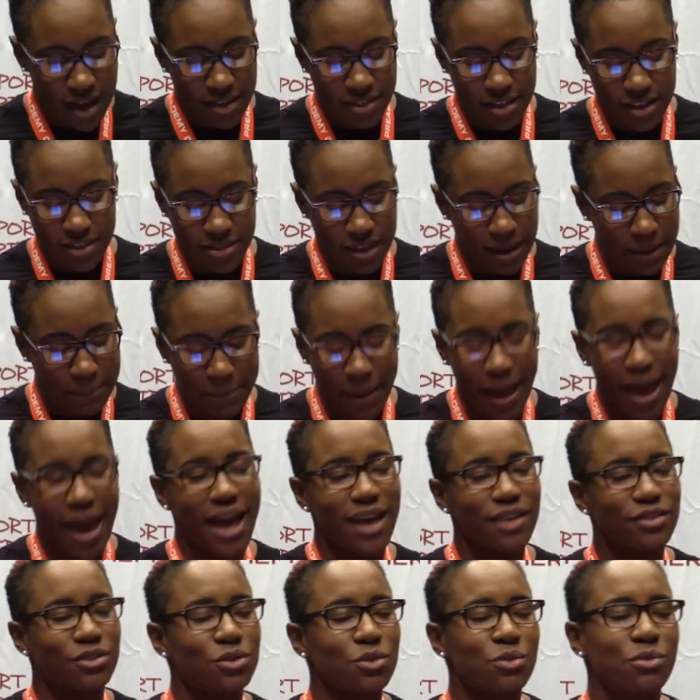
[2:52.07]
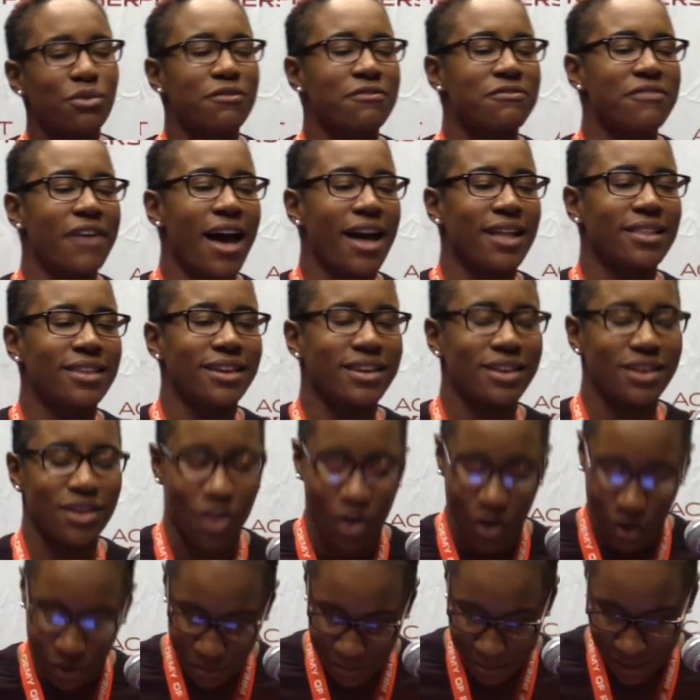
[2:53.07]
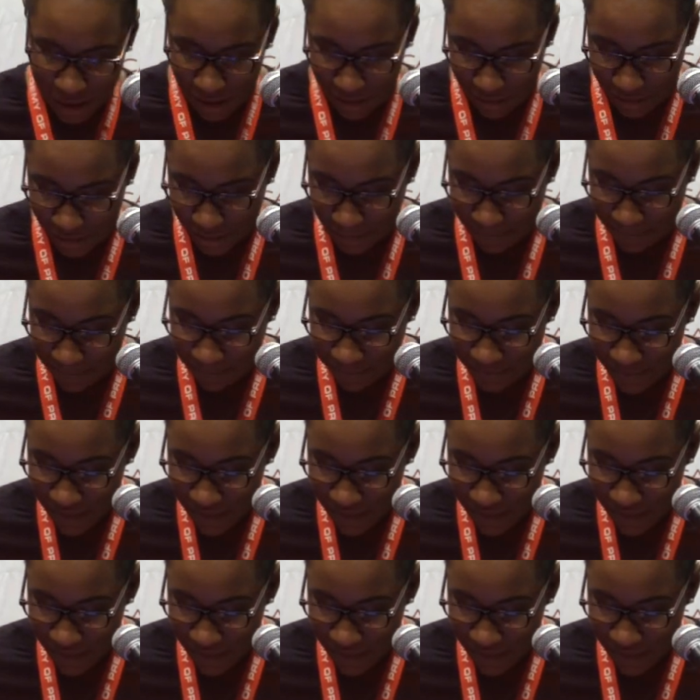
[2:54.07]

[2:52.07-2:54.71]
that they pass through a valley called Baca.